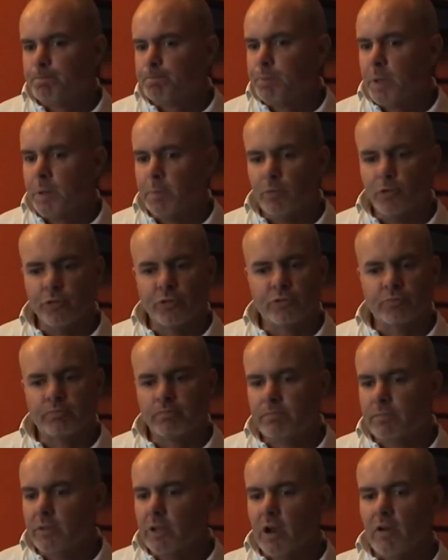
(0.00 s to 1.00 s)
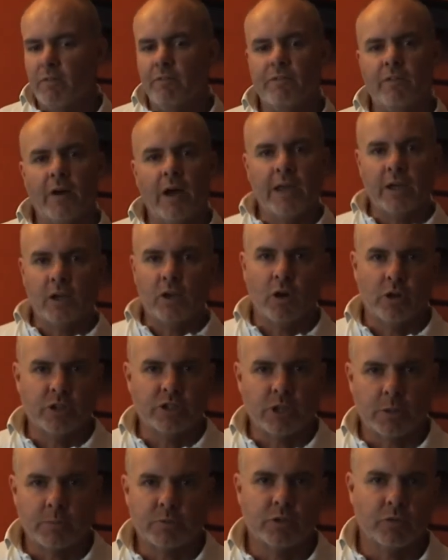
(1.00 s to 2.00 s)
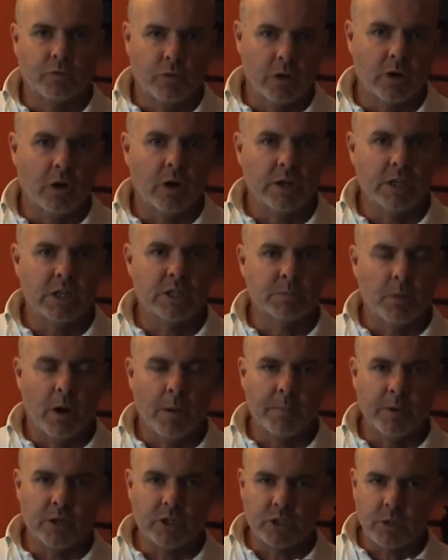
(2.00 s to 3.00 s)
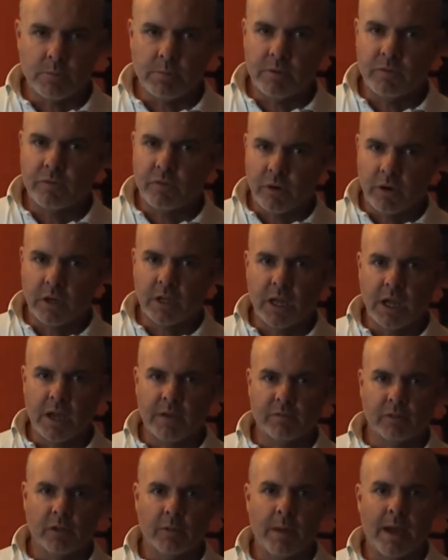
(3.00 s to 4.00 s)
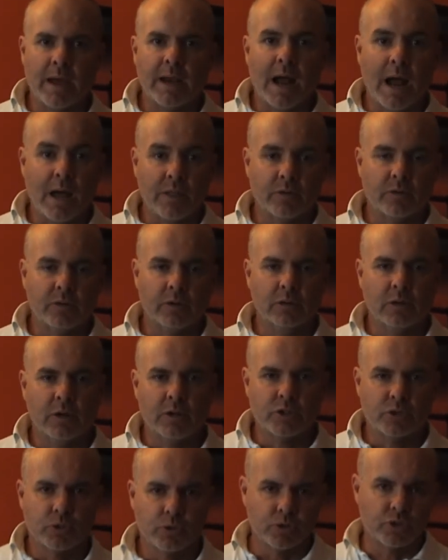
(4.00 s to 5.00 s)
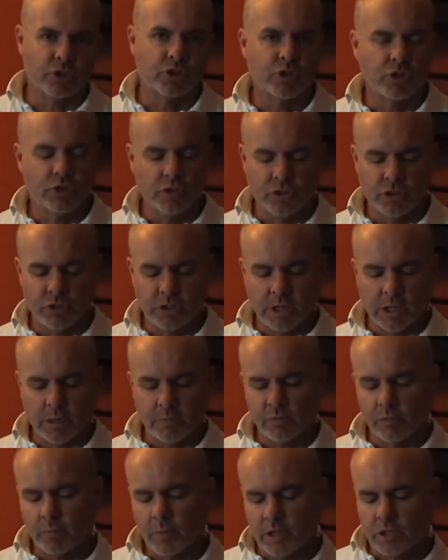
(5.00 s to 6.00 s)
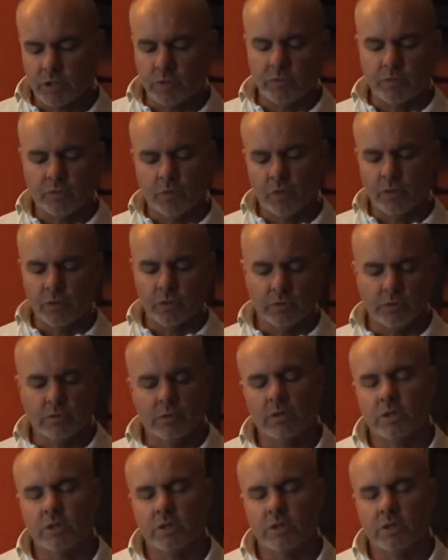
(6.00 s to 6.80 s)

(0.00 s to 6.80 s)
people's, you know, vague concepts of what ideas might be. So be very careful about other online sources you use to get information for your